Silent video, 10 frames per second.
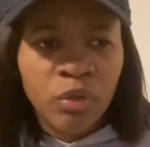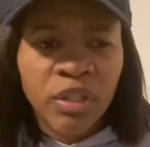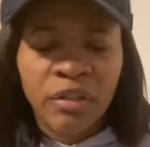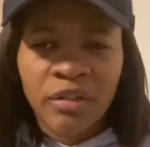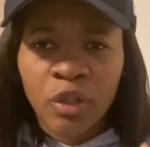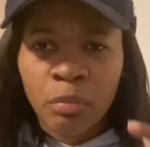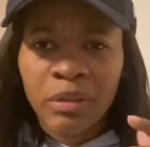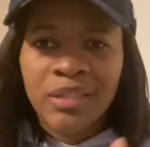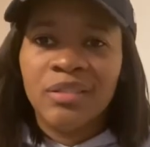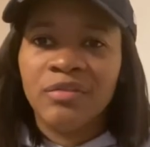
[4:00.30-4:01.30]
they're in their
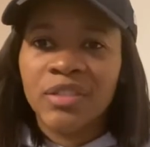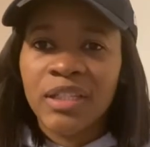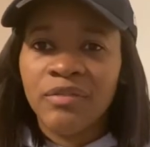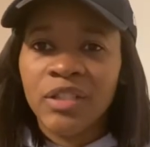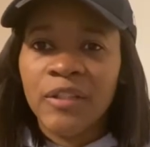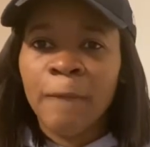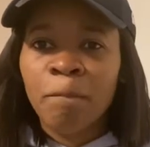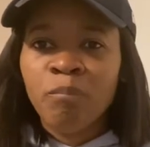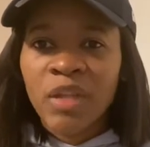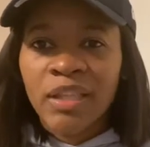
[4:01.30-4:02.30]
place of safety,
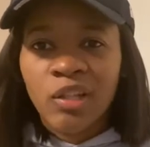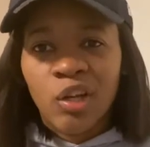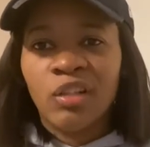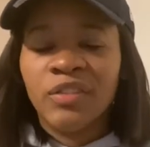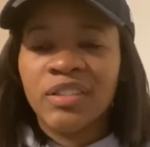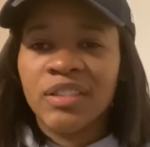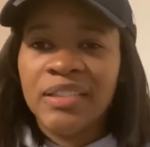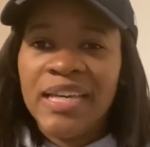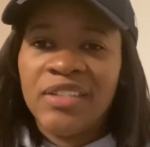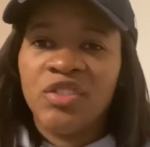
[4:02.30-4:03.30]
and then all of a sudden,
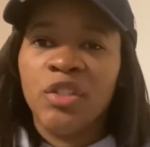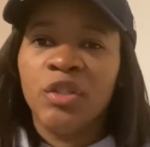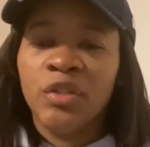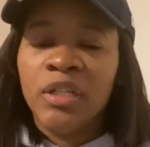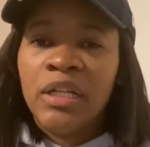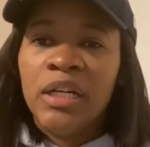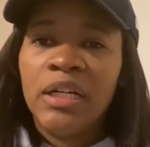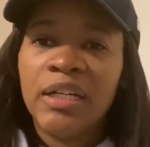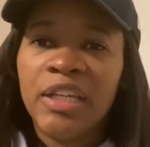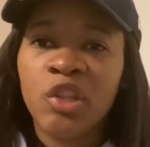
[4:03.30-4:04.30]
as they're uh,
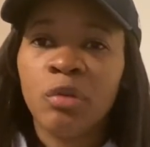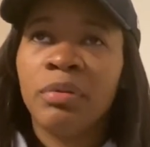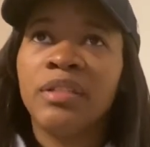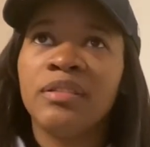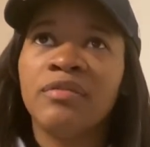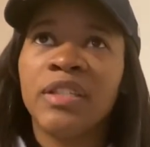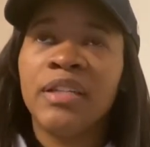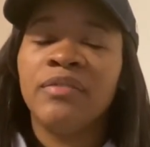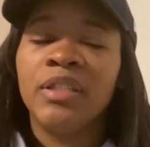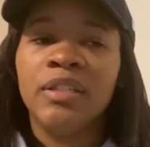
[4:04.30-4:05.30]
in their place of
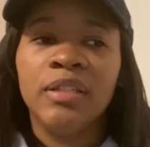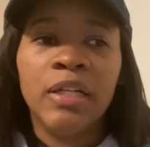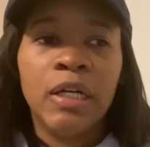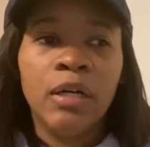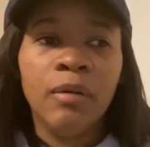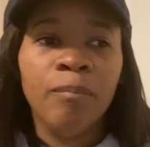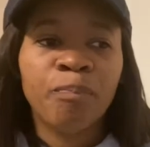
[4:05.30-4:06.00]
safety, um,